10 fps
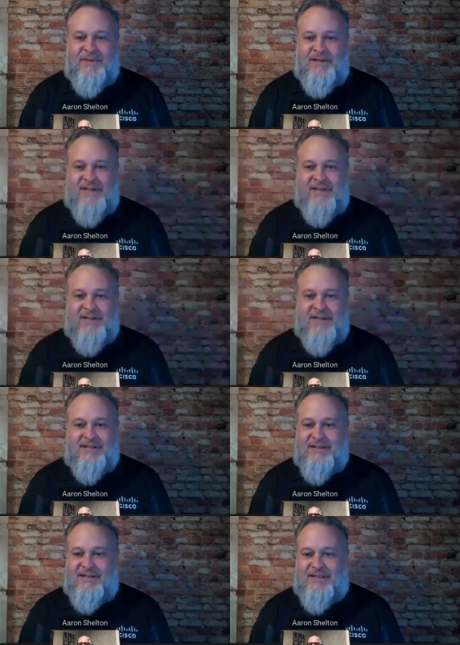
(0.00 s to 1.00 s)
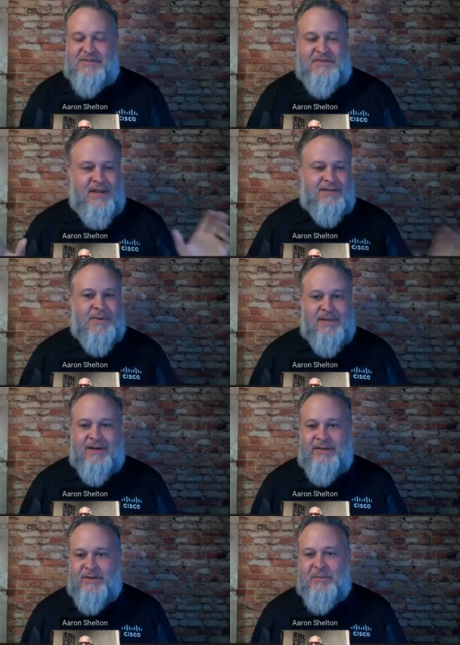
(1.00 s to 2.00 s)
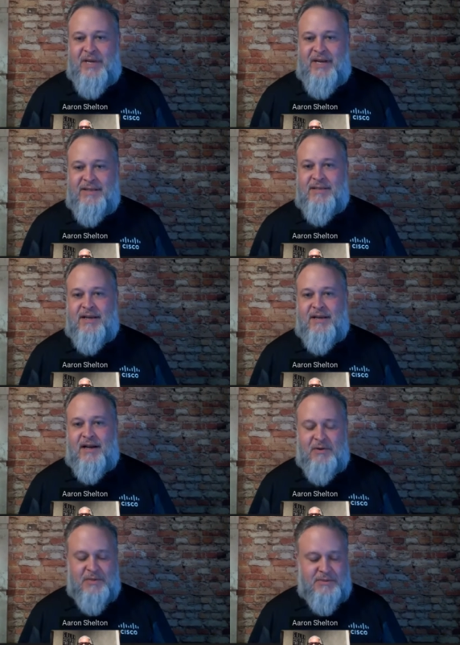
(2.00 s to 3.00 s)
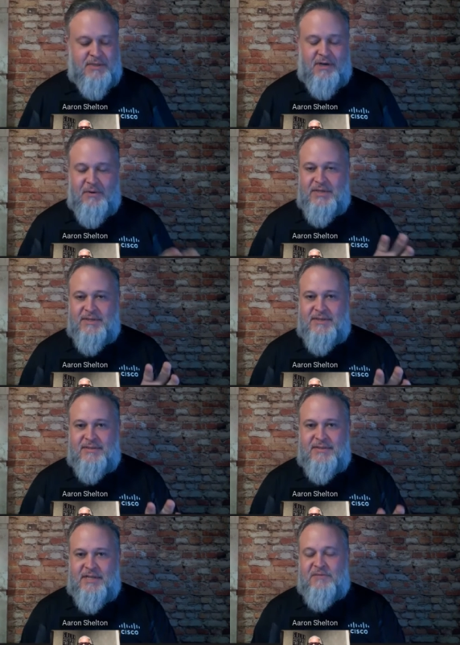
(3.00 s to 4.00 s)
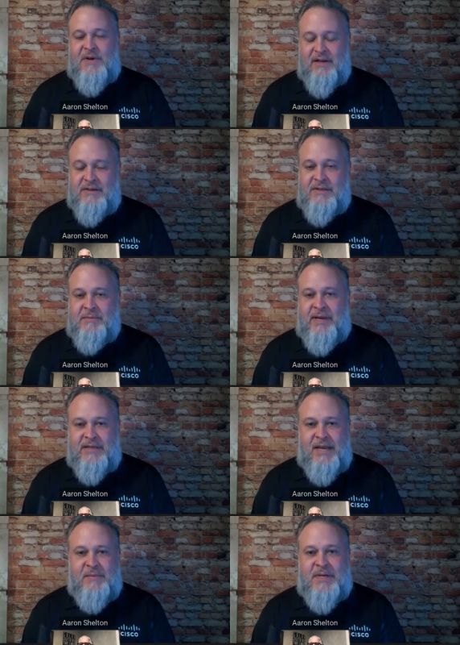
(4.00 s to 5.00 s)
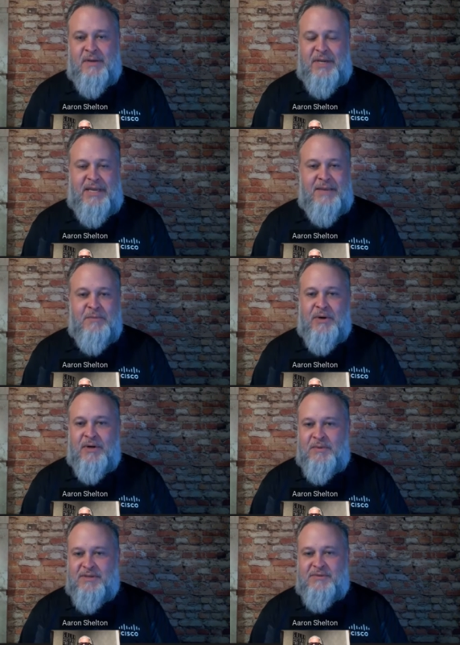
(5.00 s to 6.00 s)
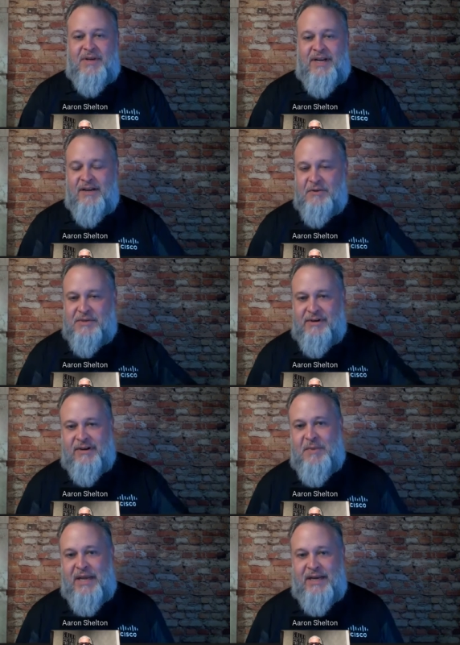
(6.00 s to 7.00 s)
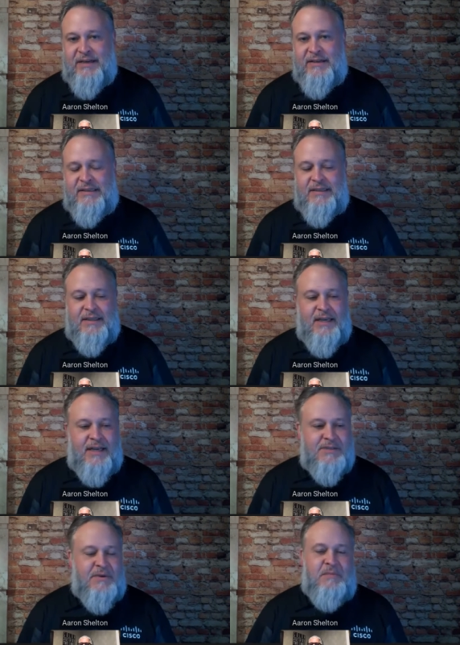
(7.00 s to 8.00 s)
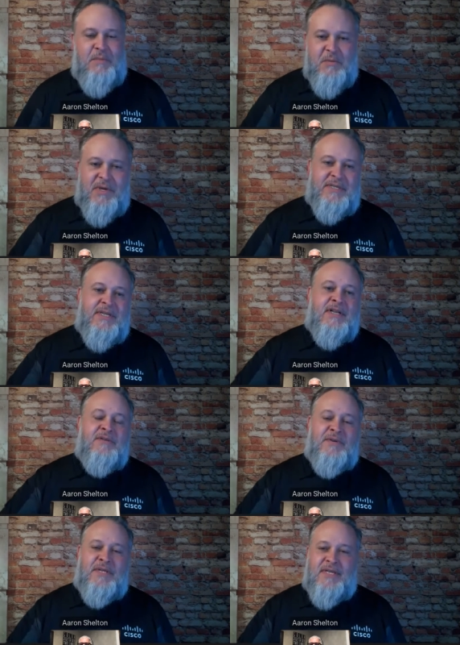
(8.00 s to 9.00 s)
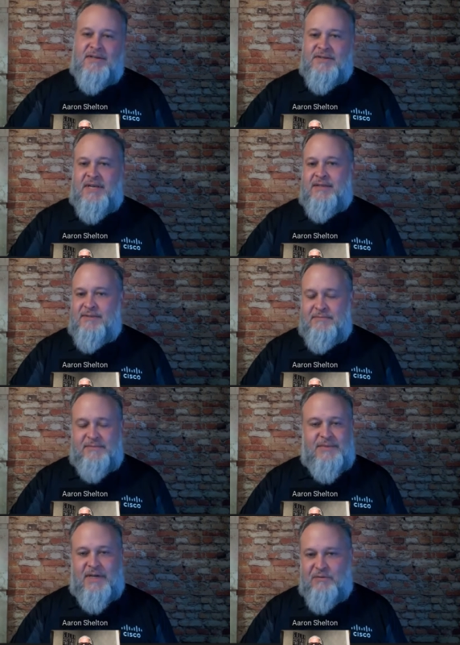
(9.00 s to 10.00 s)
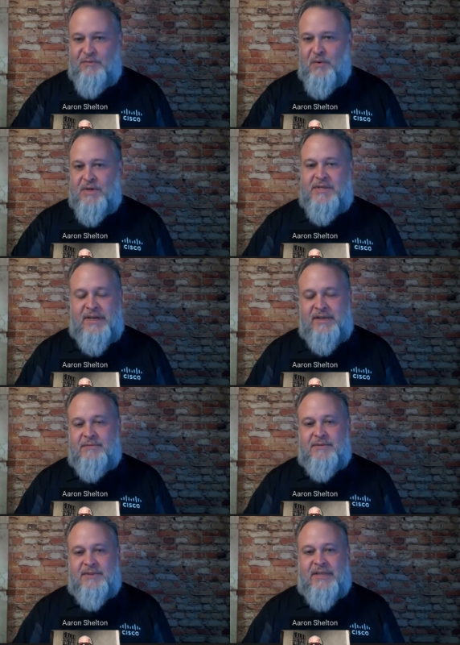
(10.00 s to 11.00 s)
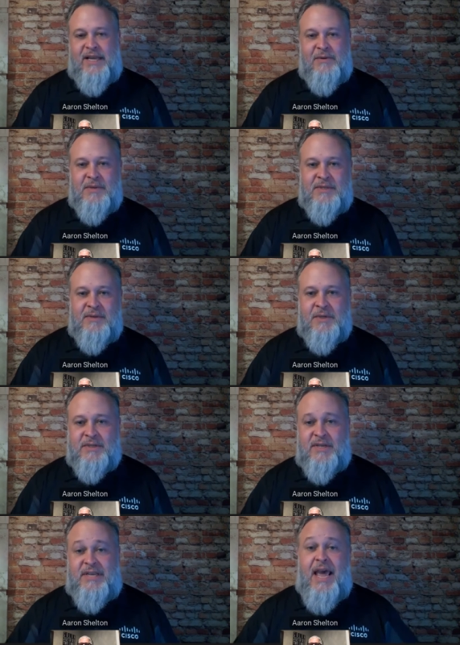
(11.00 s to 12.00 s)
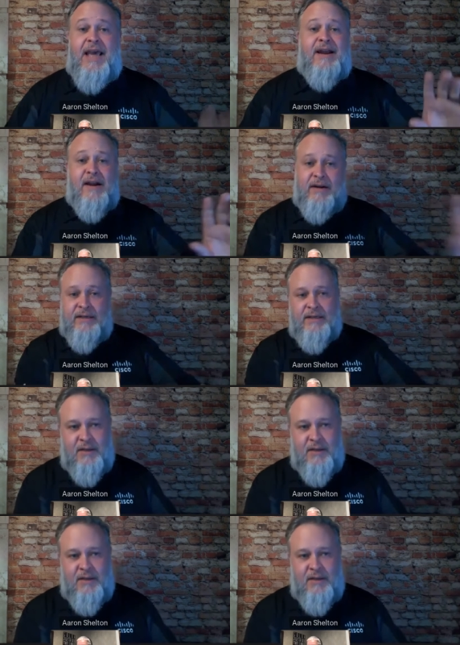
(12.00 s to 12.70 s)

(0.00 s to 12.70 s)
it is, and it, it's changes the way that I do meetings. I, I was always self-conscious about typing on my keyboard when I was writing notes during a meeting, and so I'd mute myself, and then there's that you know four second delay when someone says, "Hey, Aaron,"